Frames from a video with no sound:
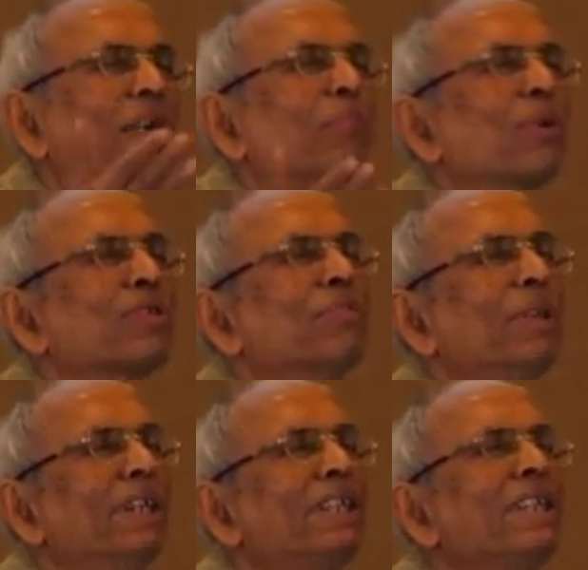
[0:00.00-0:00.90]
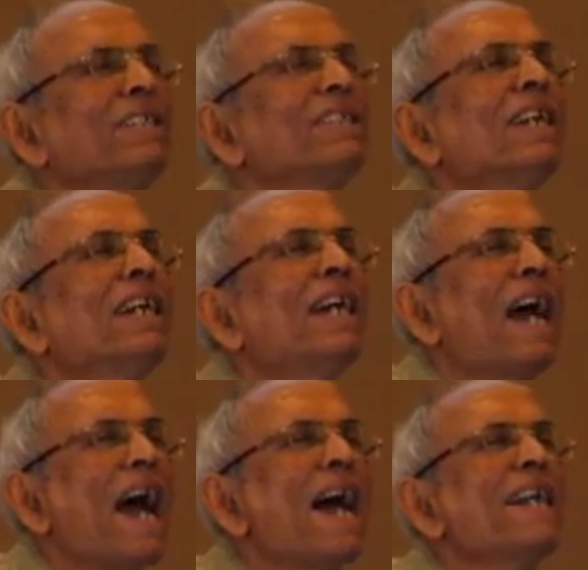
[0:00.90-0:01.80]
possibilities
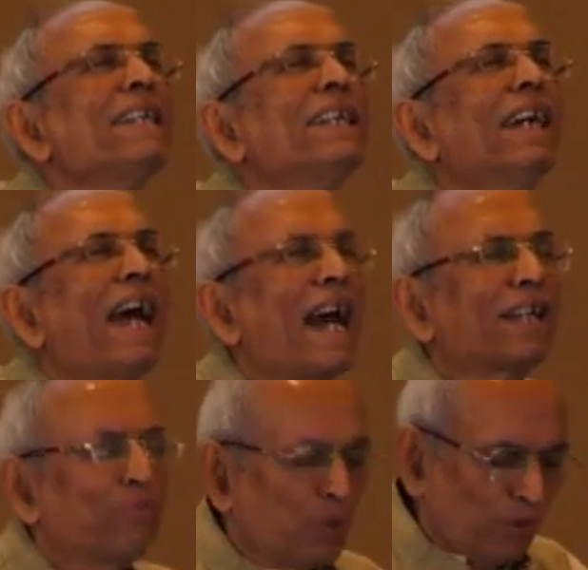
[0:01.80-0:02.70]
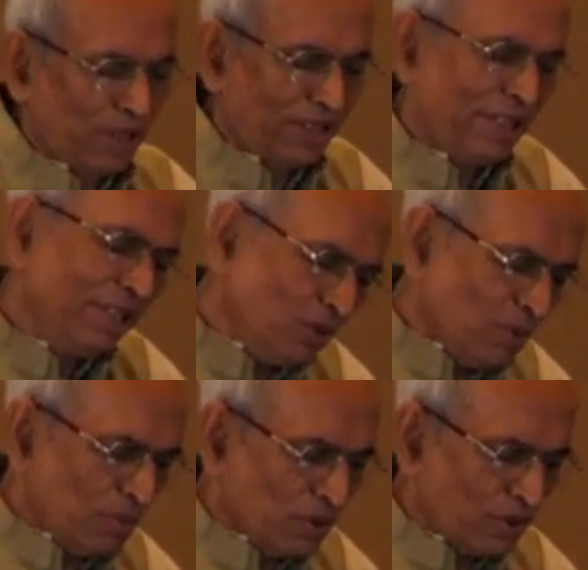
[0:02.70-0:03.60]
and act prudently, though
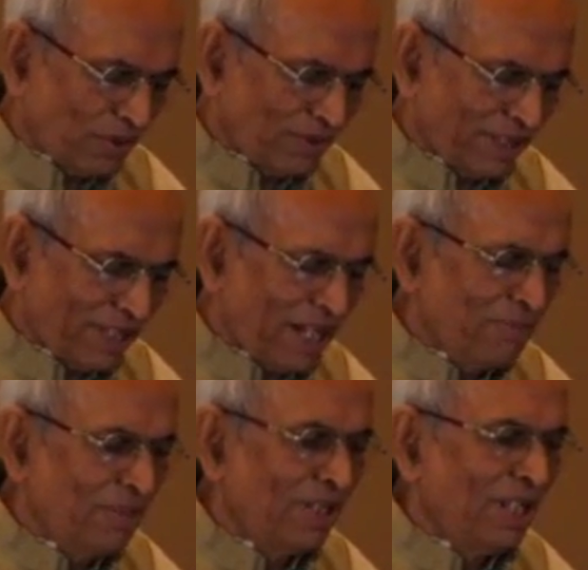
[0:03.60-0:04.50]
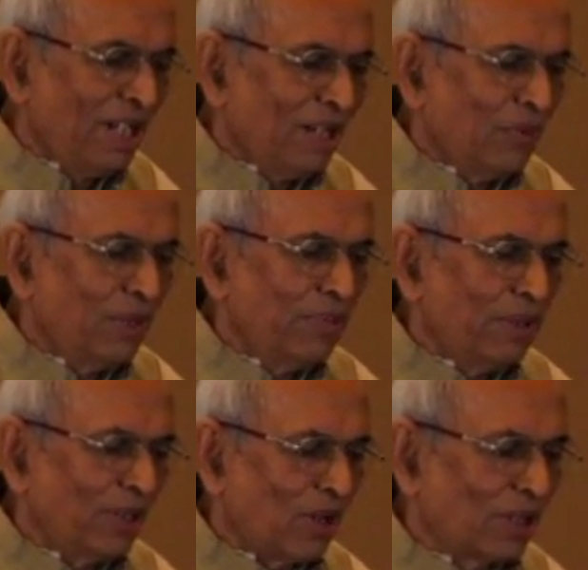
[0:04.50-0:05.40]
most of the time we
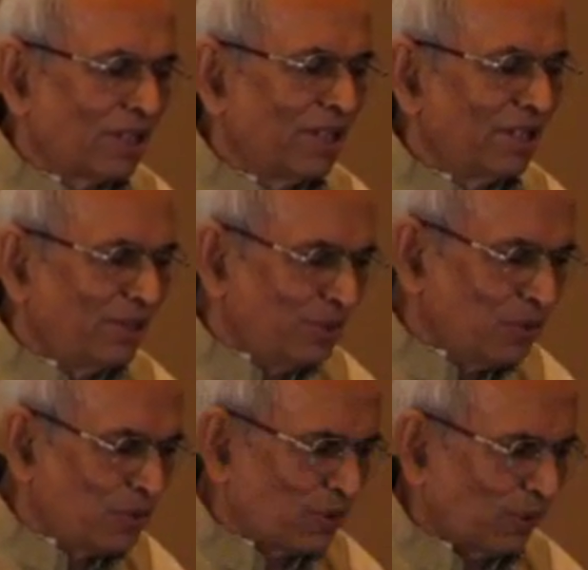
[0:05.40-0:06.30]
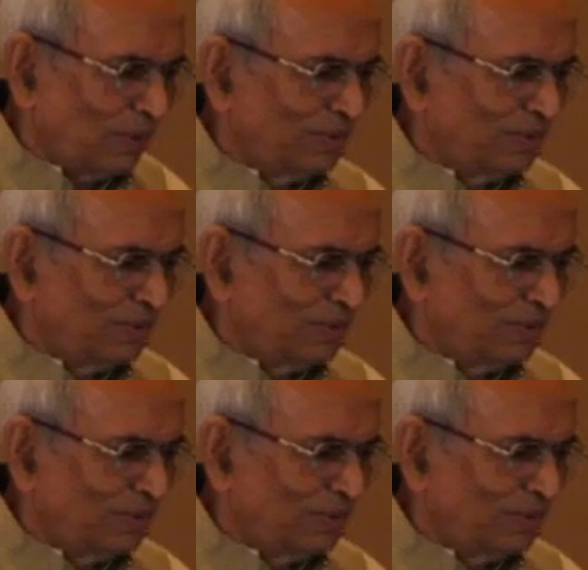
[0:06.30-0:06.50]
may not do so.